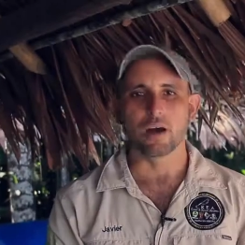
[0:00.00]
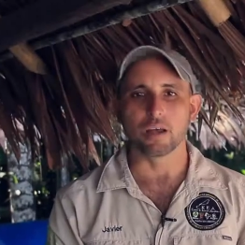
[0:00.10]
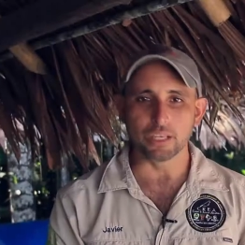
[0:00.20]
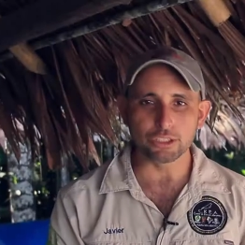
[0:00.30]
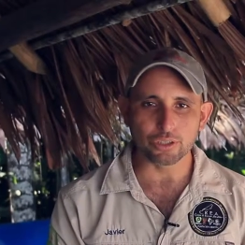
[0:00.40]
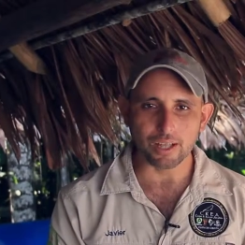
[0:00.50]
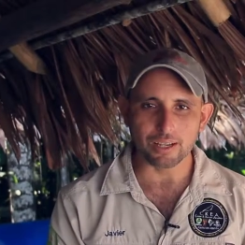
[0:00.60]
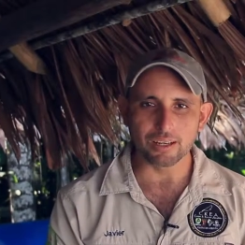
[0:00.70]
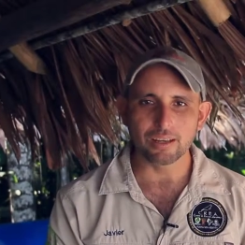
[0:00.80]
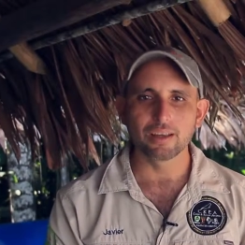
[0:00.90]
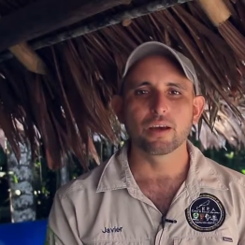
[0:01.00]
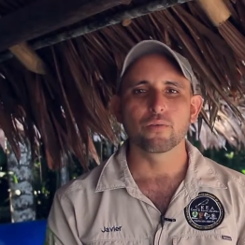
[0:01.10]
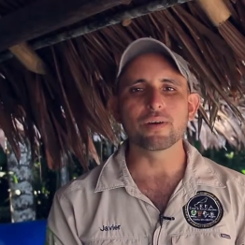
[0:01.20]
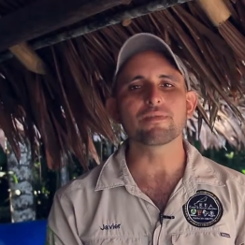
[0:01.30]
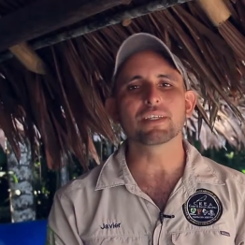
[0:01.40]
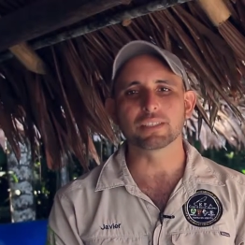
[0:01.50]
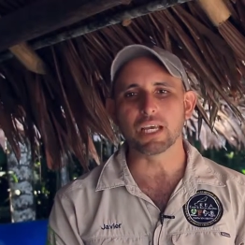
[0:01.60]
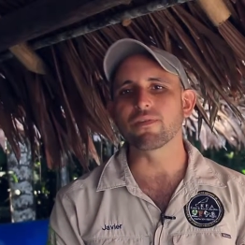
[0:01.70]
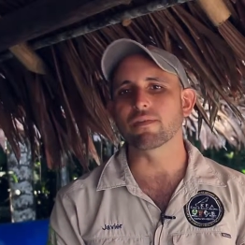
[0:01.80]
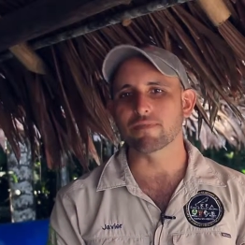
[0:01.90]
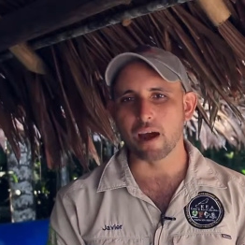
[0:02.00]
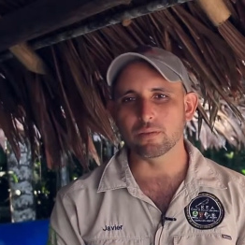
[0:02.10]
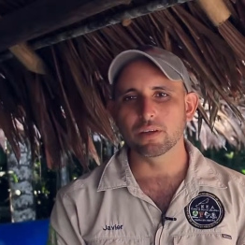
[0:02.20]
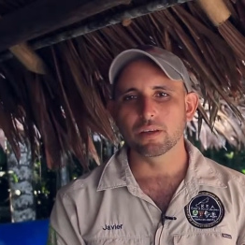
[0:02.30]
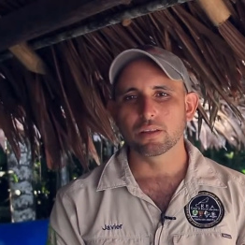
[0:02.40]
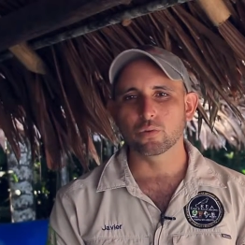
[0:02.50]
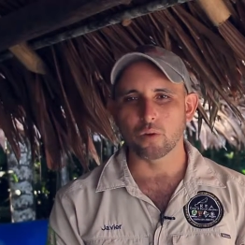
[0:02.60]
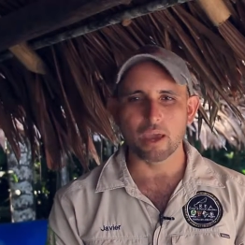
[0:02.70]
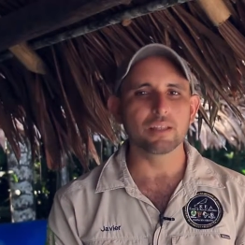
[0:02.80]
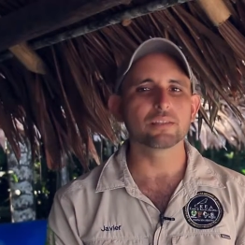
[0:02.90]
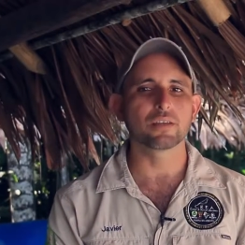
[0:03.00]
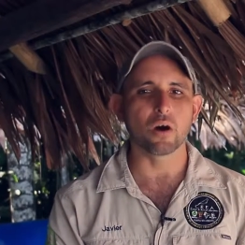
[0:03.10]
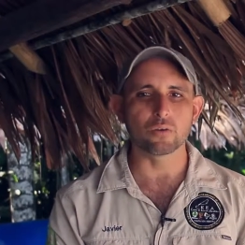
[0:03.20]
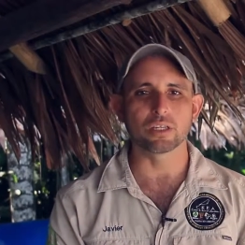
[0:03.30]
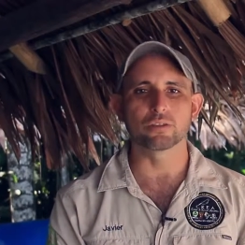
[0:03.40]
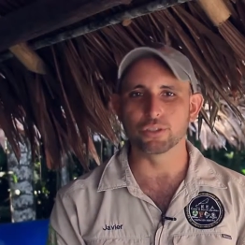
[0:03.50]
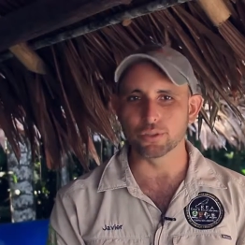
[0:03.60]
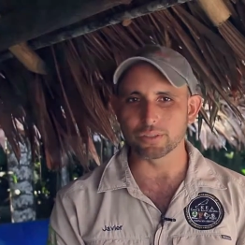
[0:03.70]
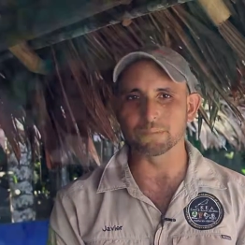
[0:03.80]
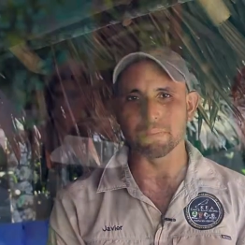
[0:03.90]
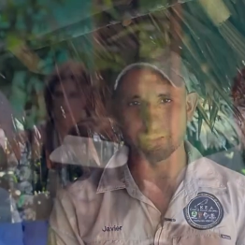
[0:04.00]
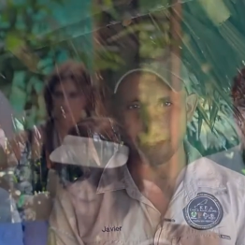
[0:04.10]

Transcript: Additionally, we receive around 20,000 tourists per